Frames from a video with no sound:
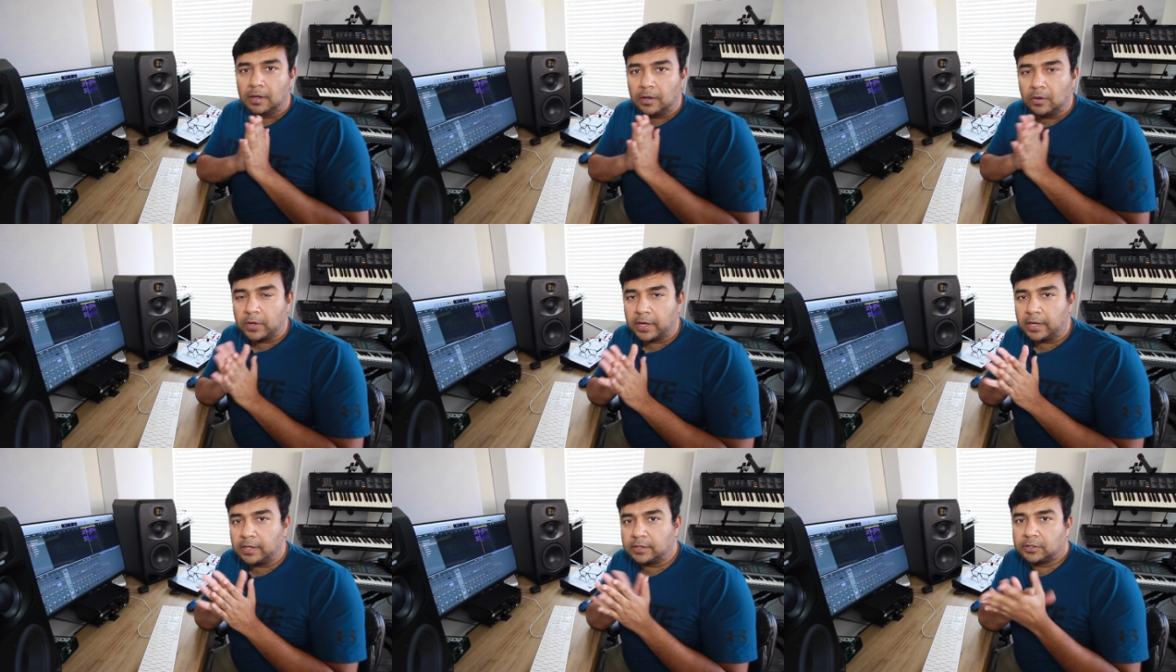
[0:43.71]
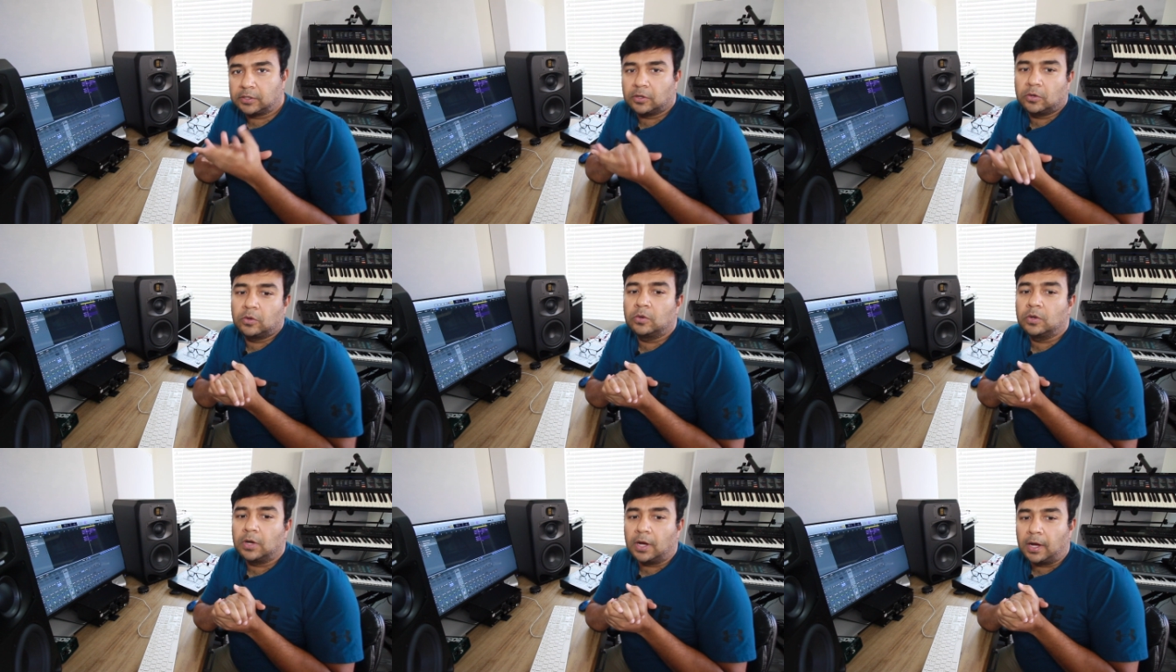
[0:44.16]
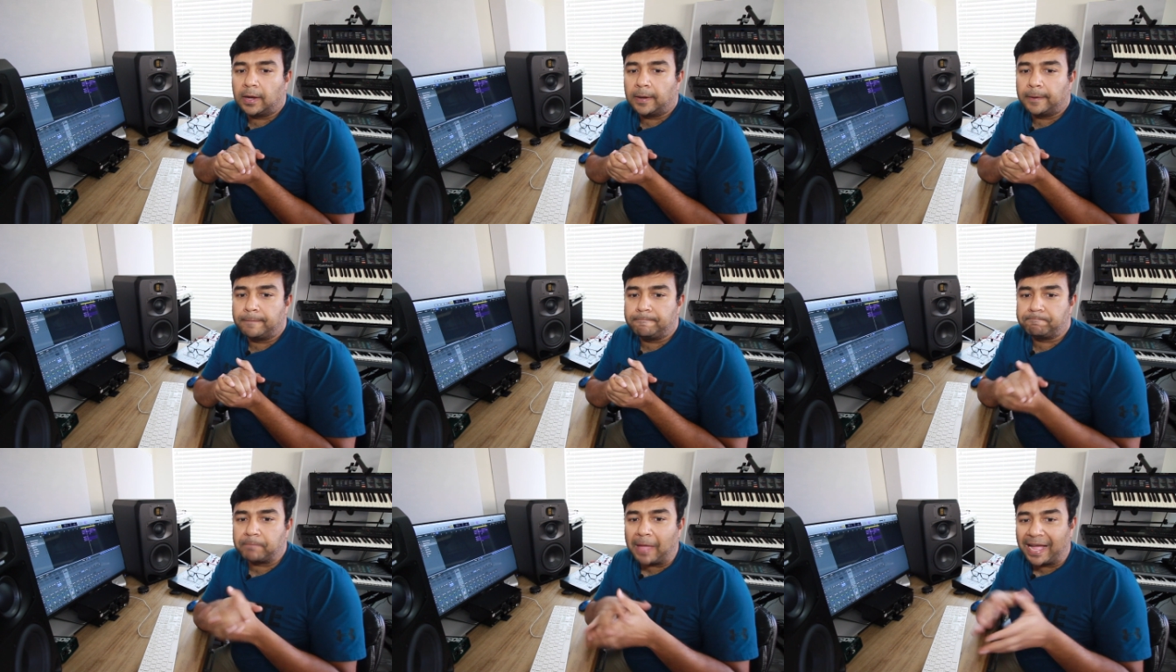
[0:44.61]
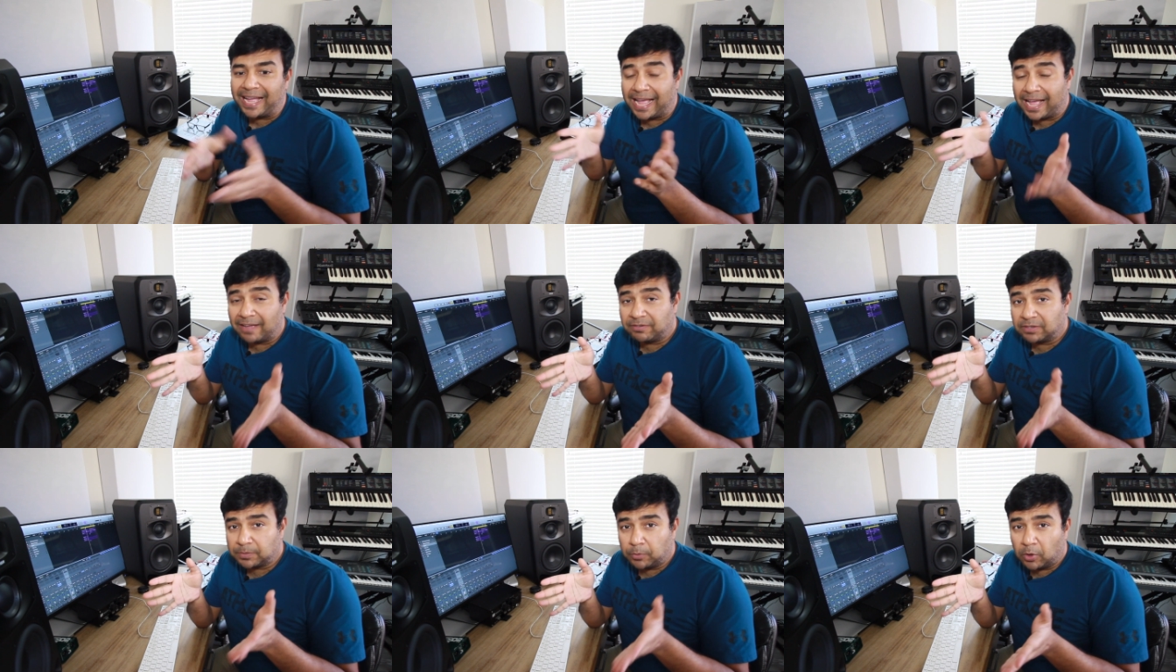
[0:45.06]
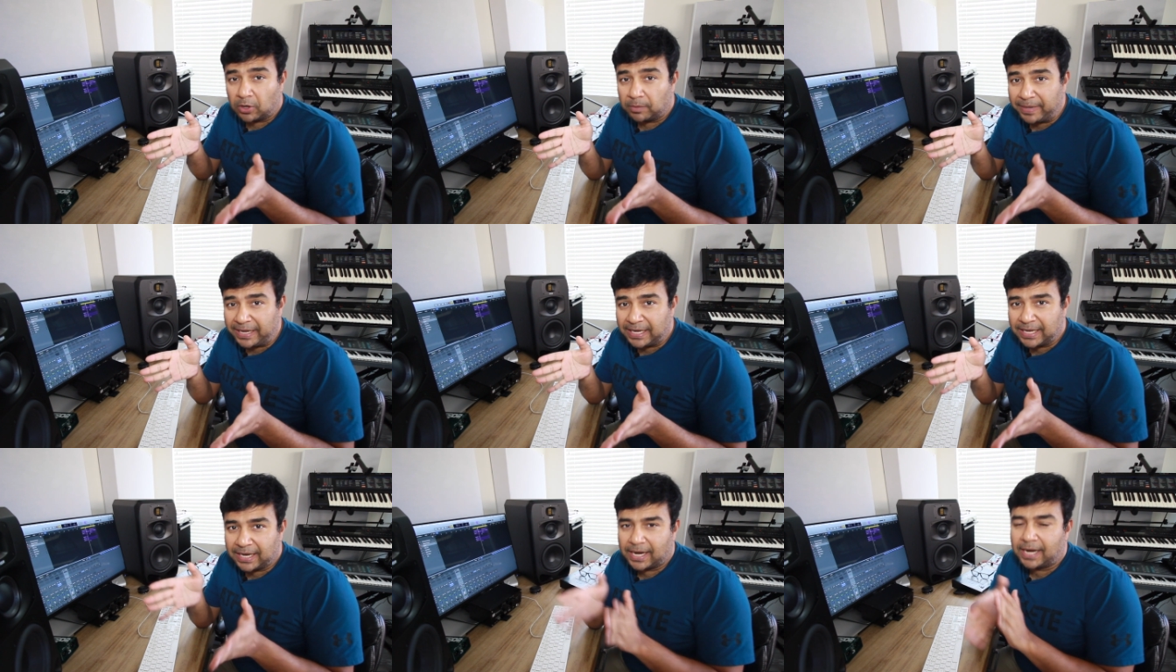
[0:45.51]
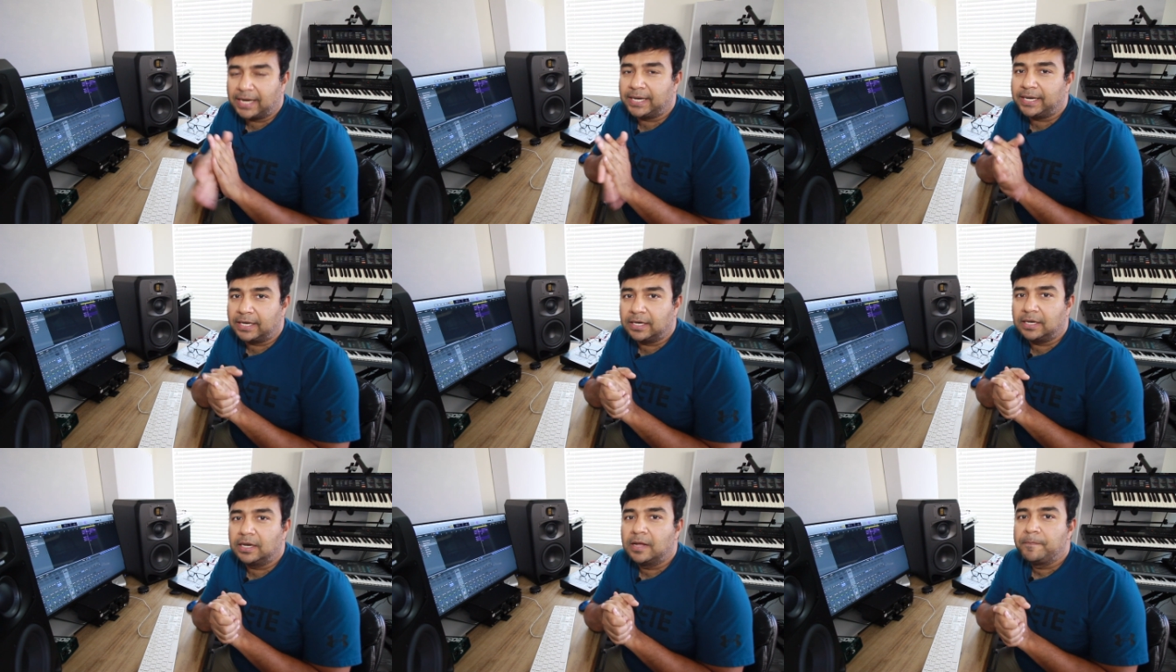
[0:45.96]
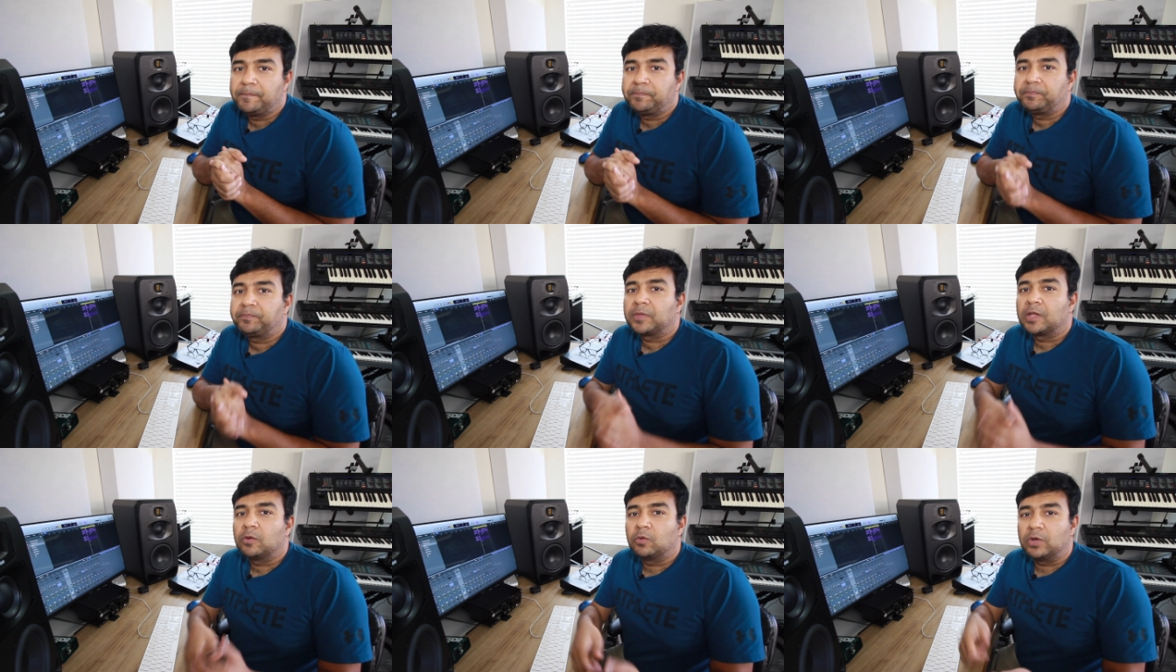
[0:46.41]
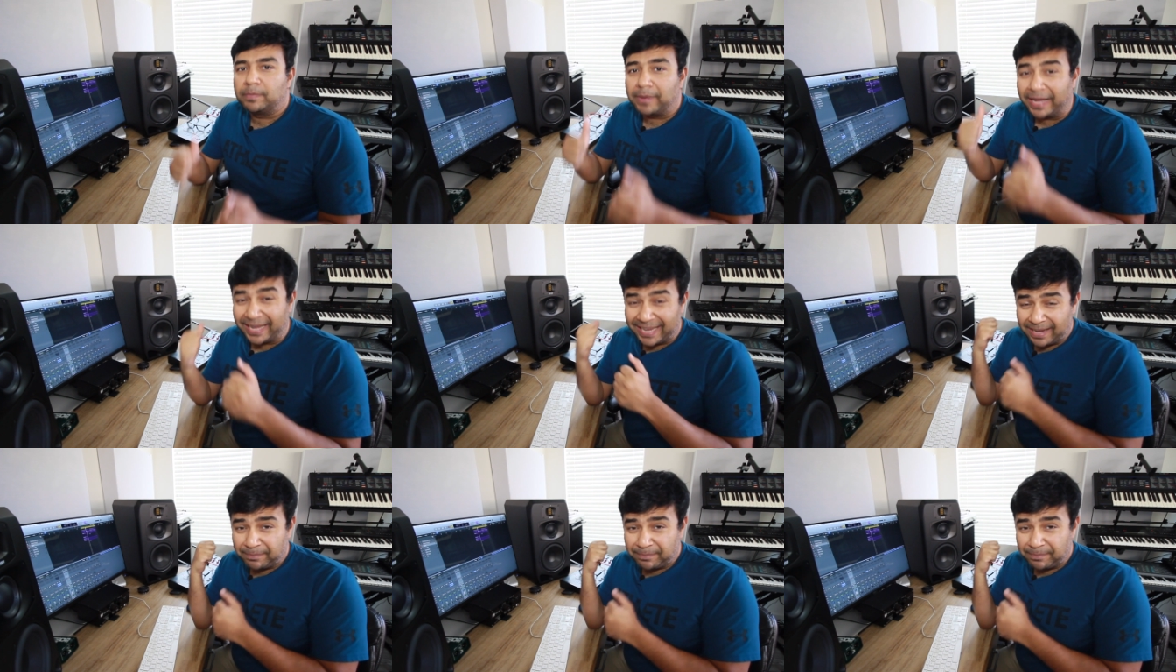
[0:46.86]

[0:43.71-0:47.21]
Okay, so I have a small beat that I did with my